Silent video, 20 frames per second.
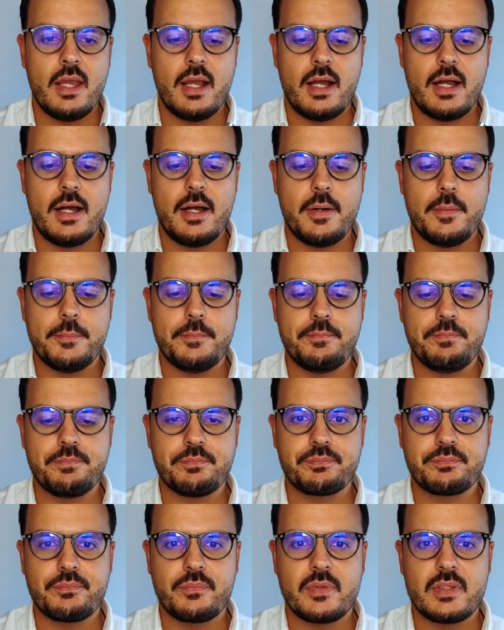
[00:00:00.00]

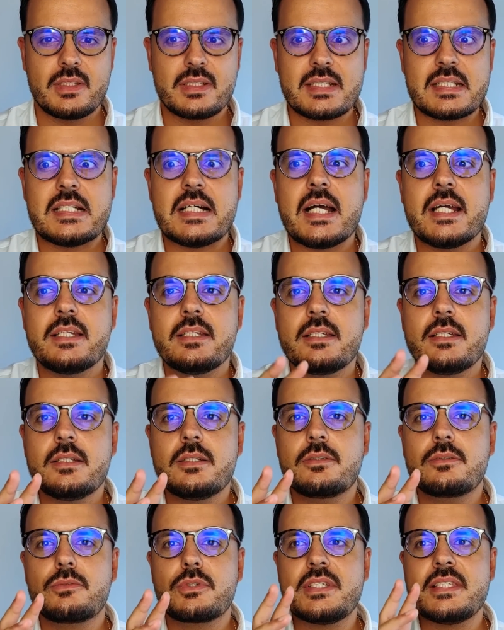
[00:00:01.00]
Kind
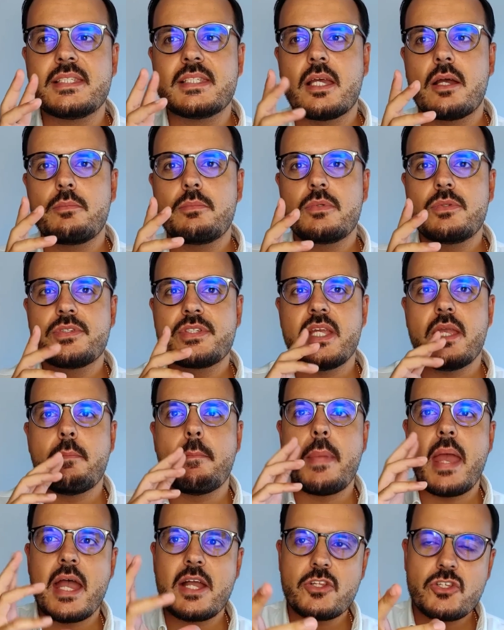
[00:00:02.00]
of resembles,
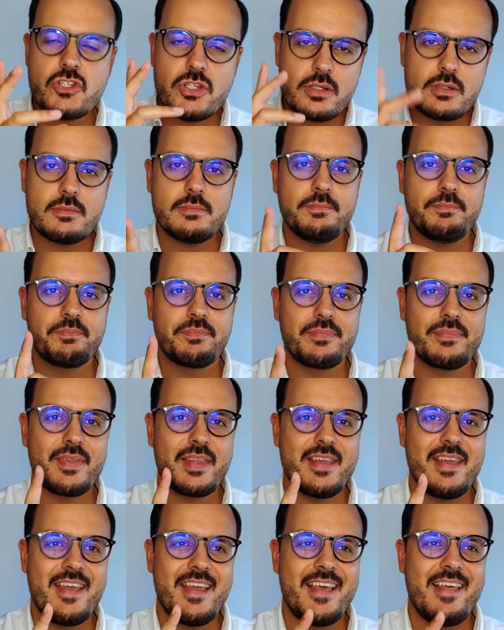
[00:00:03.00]
imagine,
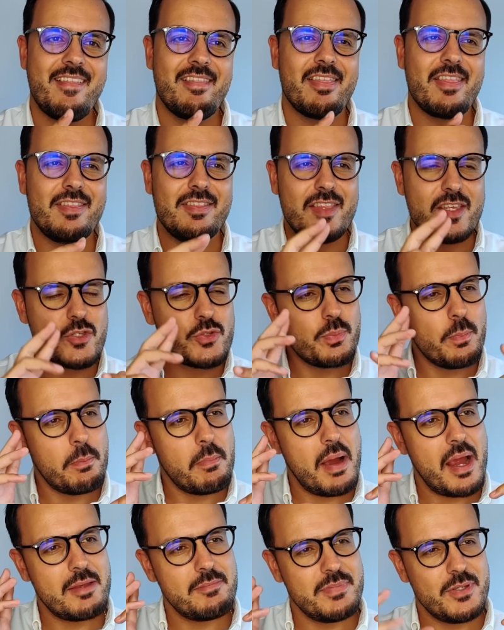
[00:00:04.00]
this
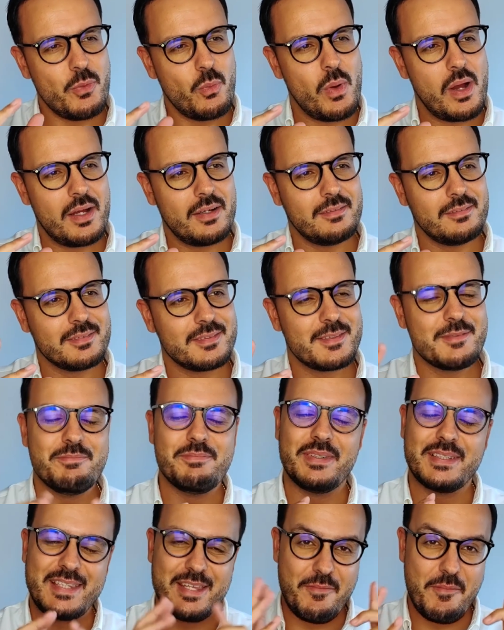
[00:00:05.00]
might be wild,
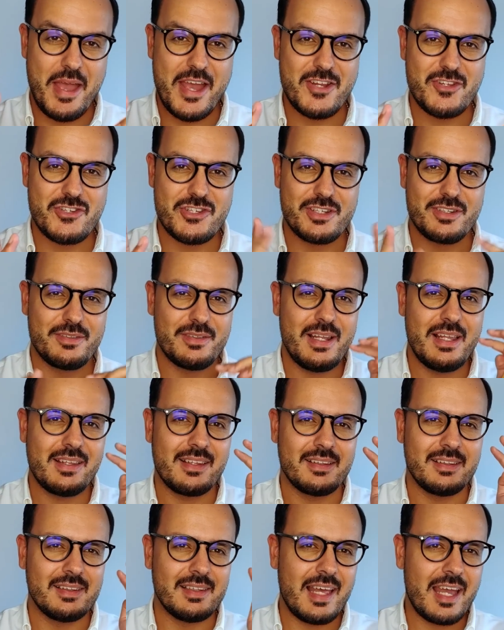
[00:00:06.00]
but imagine
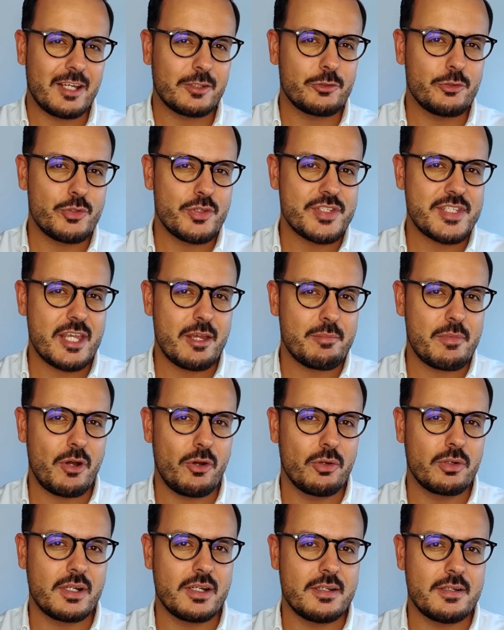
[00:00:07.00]
L'air du désert
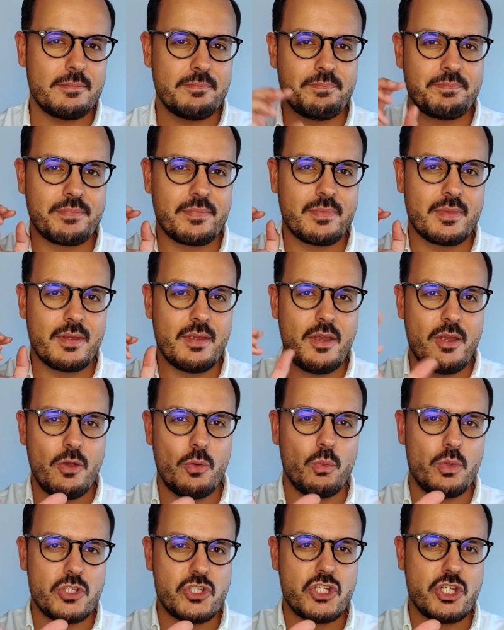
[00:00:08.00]
marocain
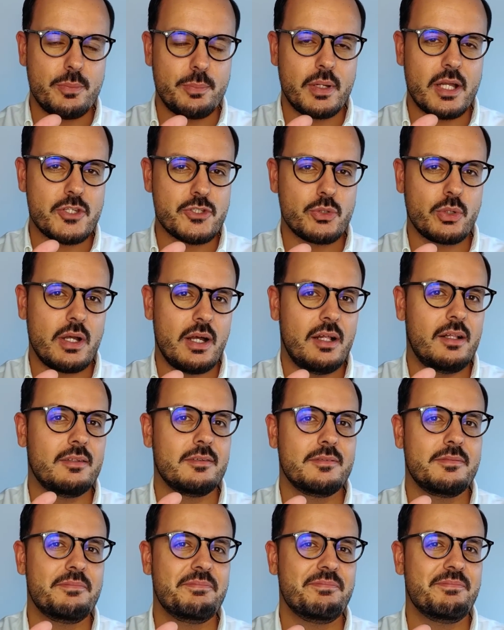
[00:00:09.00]
with Chypre
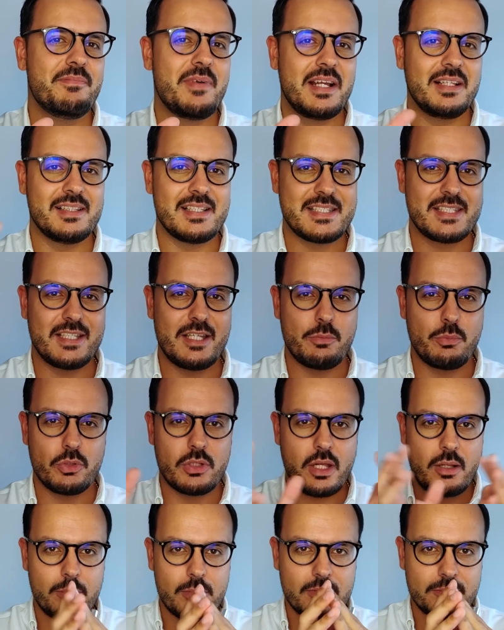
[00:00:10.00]
Azural by Les
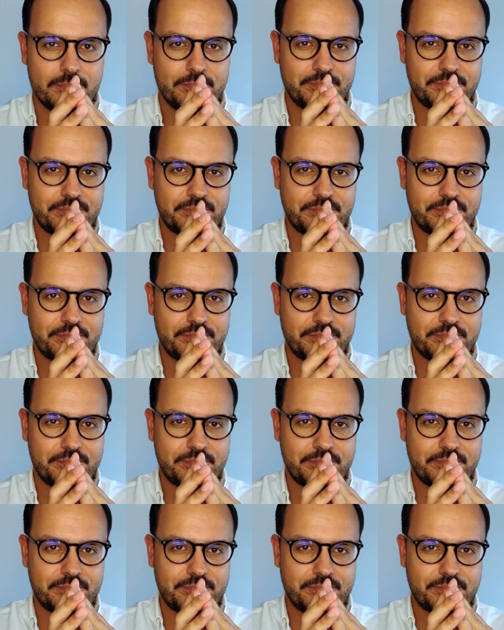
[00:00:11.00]
Indemodables.